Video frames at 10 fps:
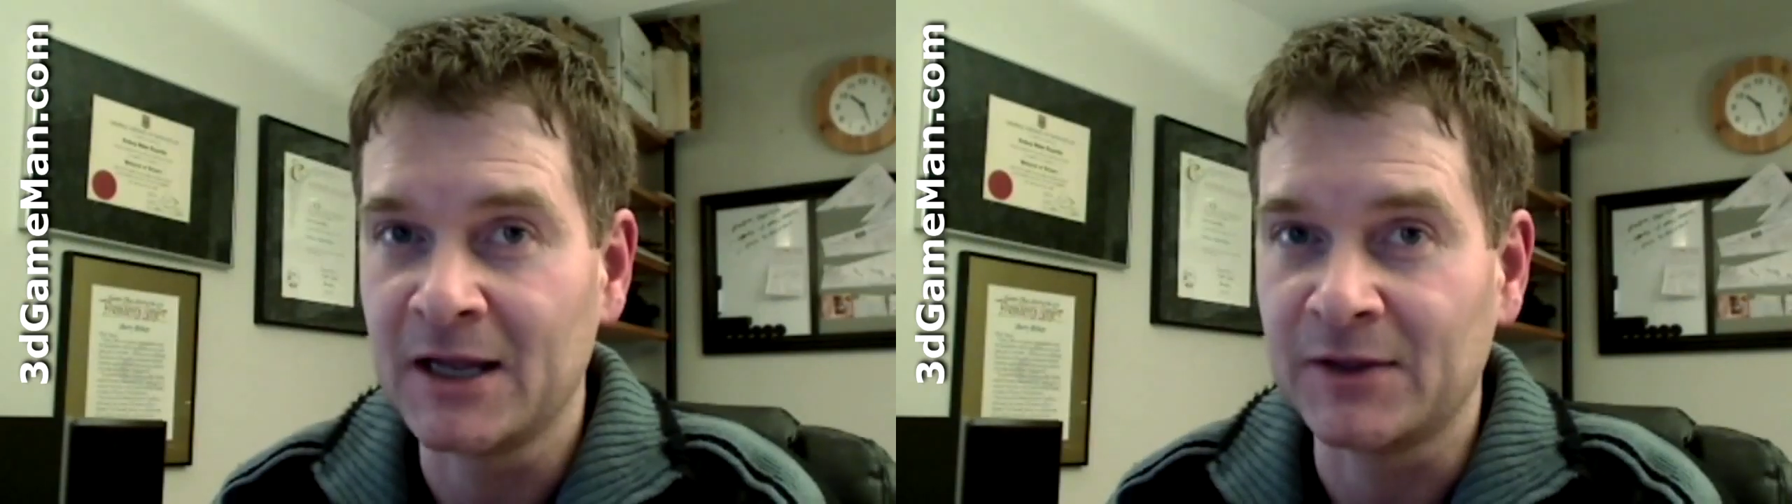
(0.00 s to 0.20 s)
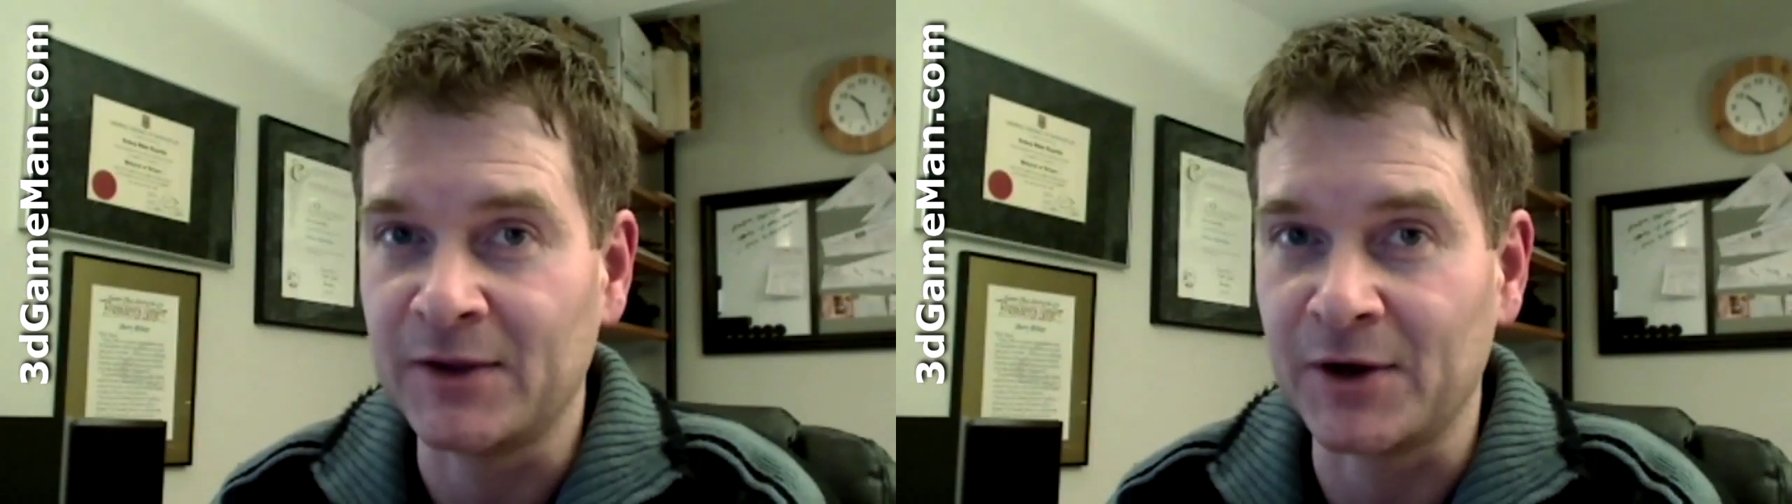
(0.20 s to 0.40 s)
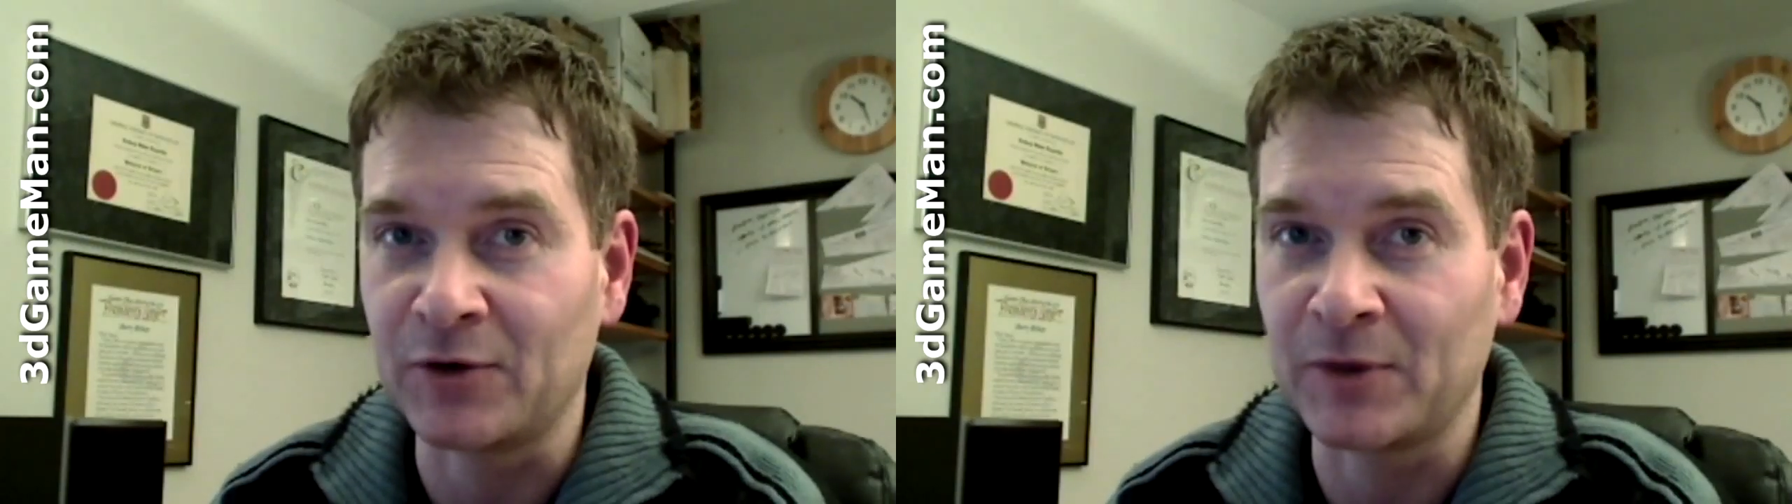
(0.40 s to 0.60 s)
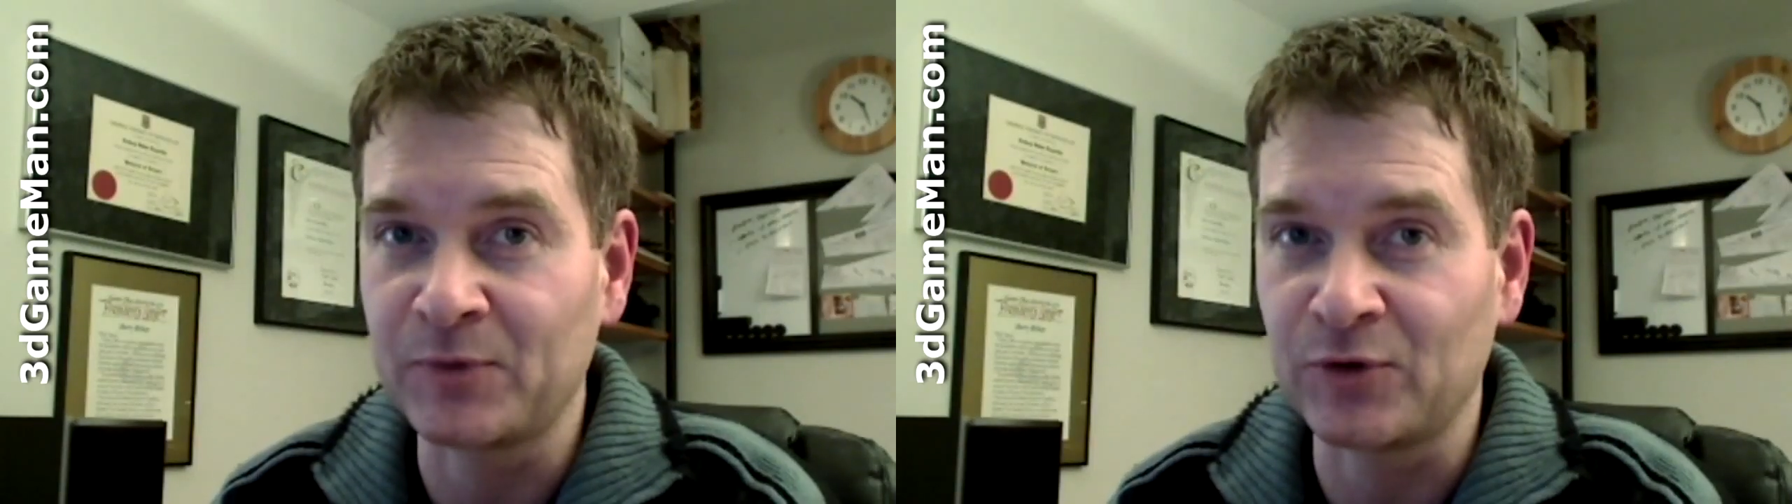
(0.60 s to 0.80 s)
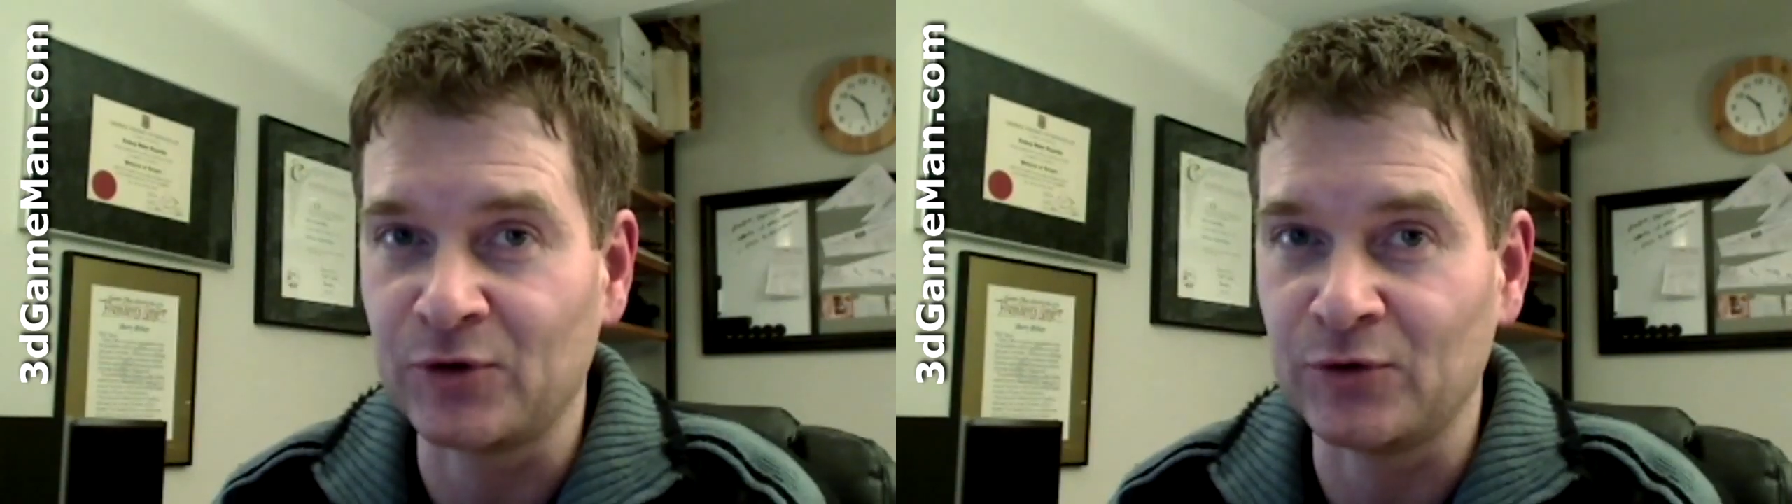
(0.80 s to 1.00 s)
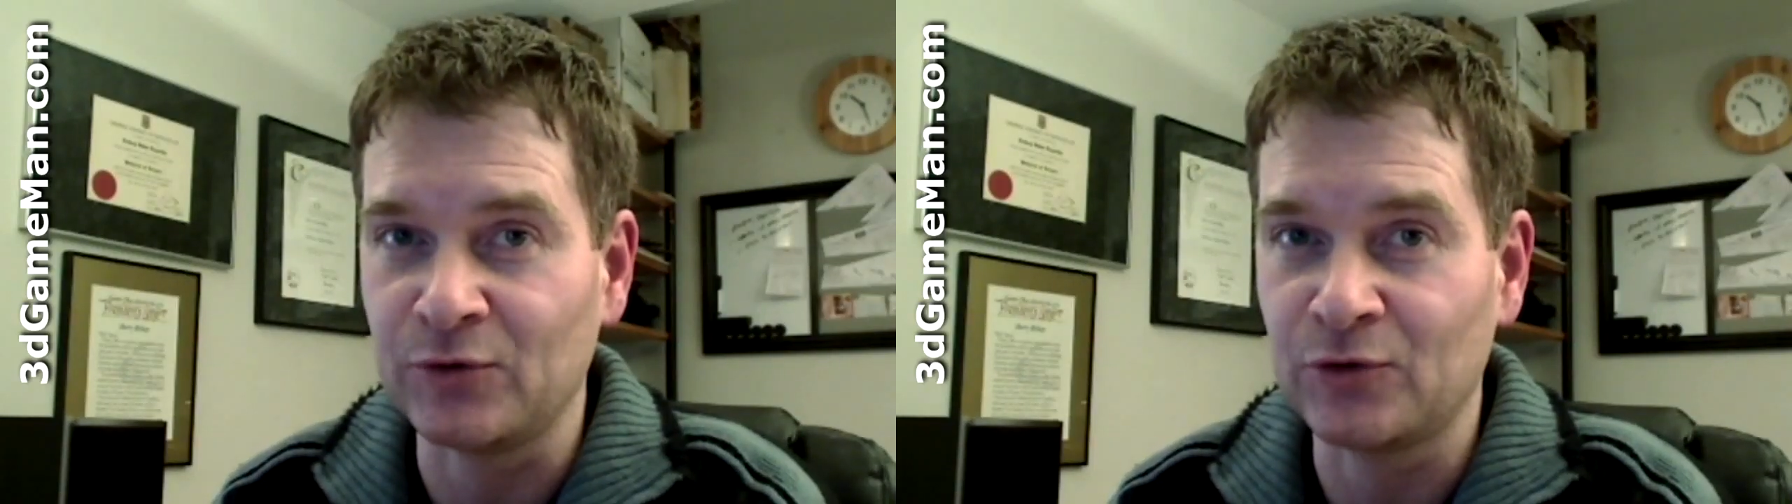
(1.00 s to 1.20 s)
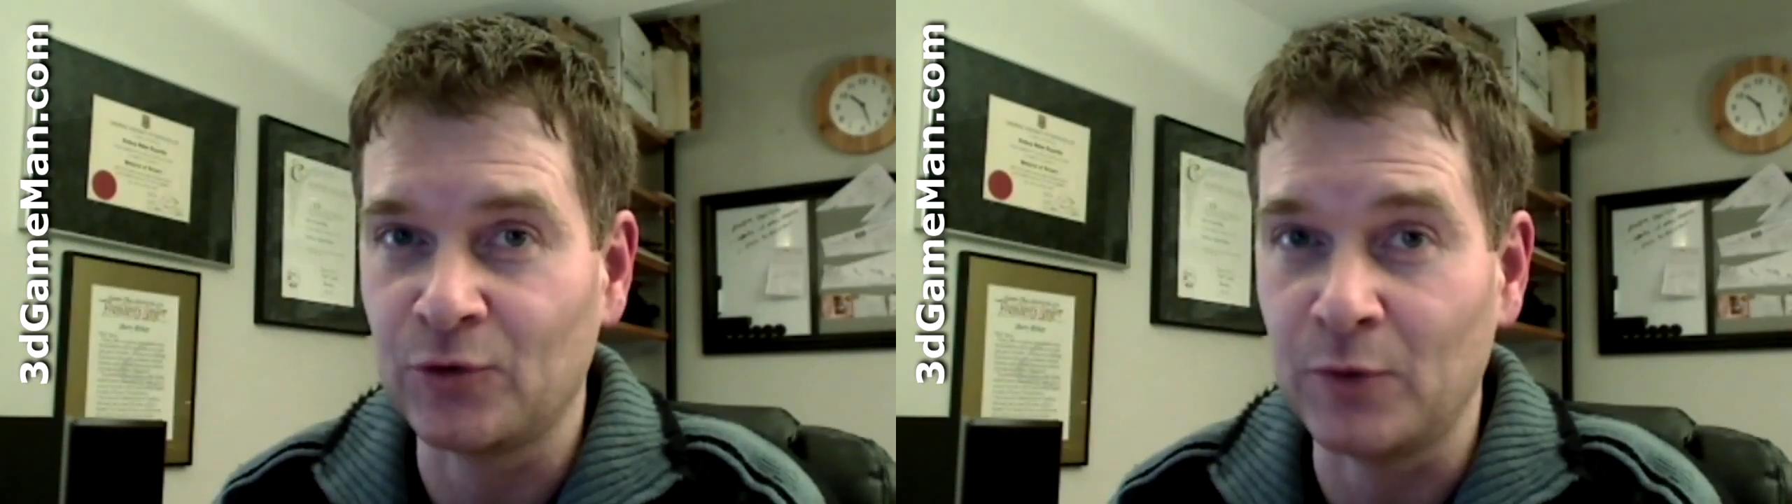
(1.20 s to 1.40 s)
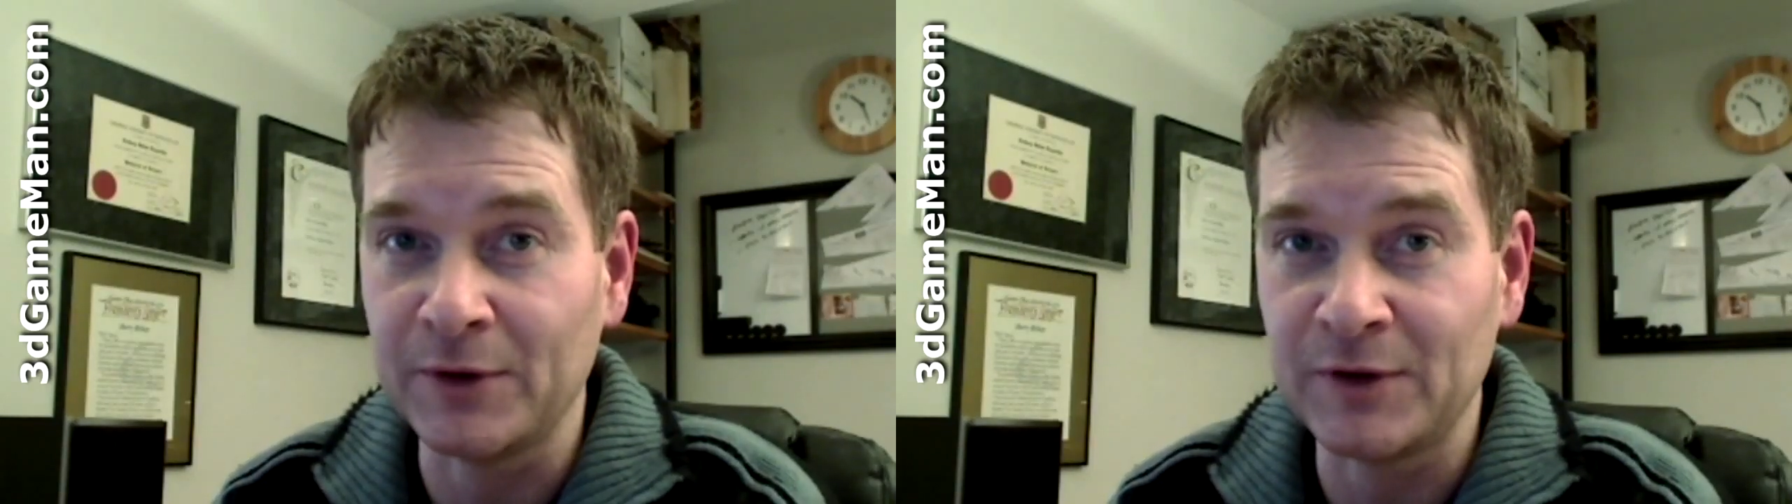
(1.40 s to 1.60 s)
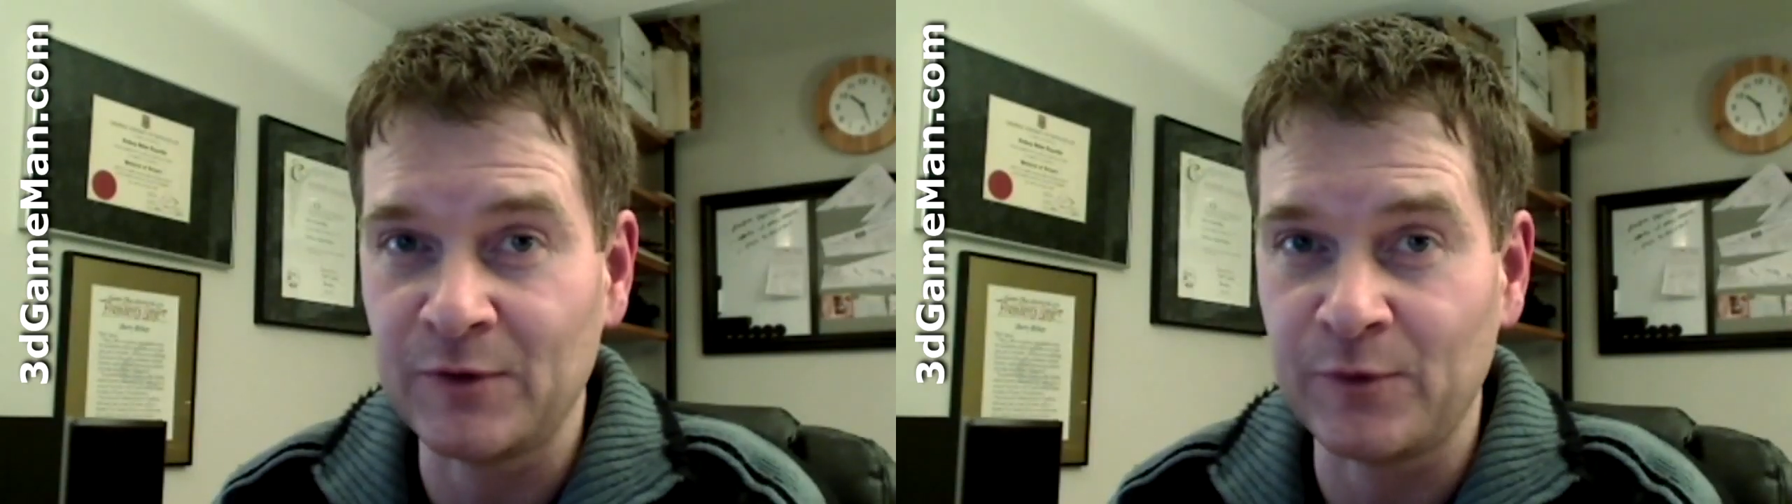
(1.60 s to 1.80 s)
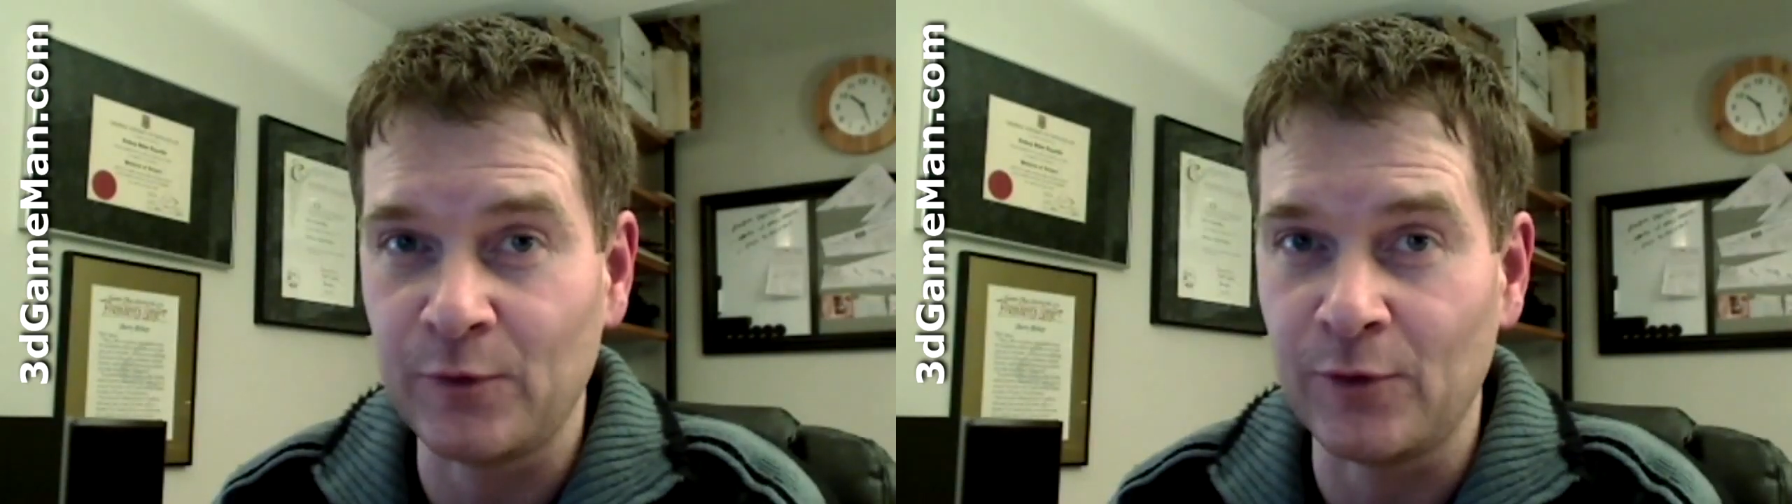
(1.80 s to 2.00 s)
There are up to
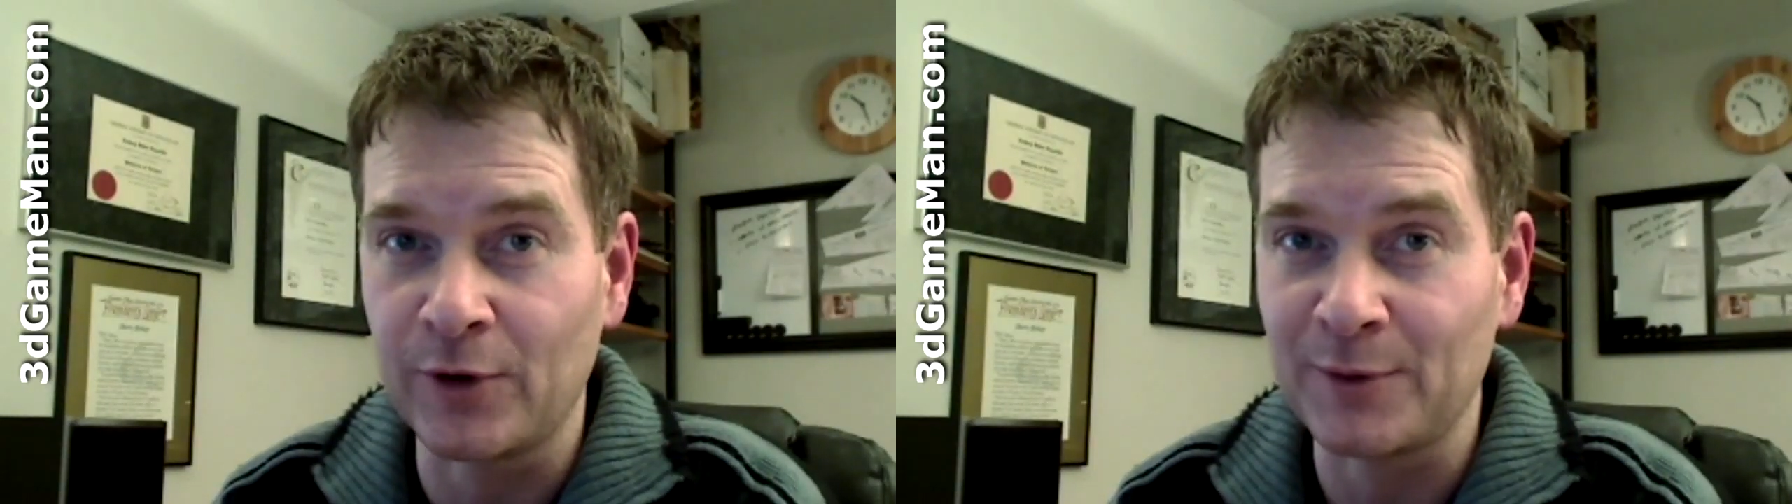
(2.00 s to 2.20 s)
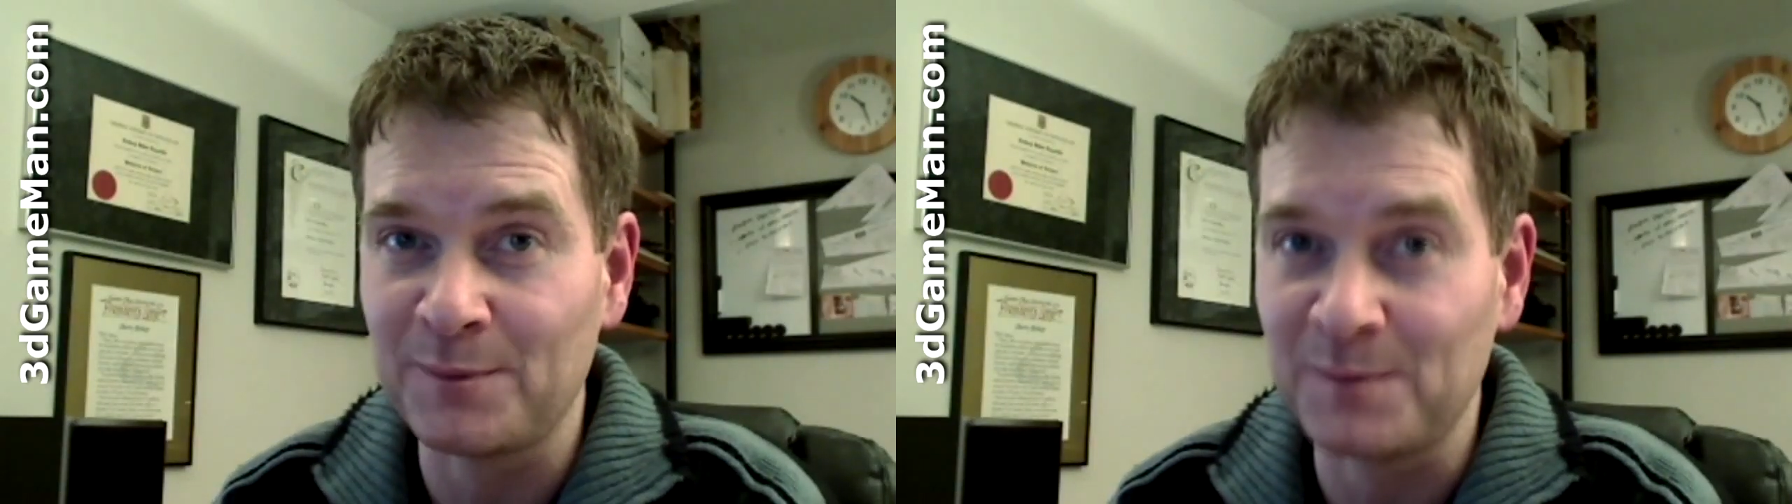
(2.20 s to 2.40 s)
24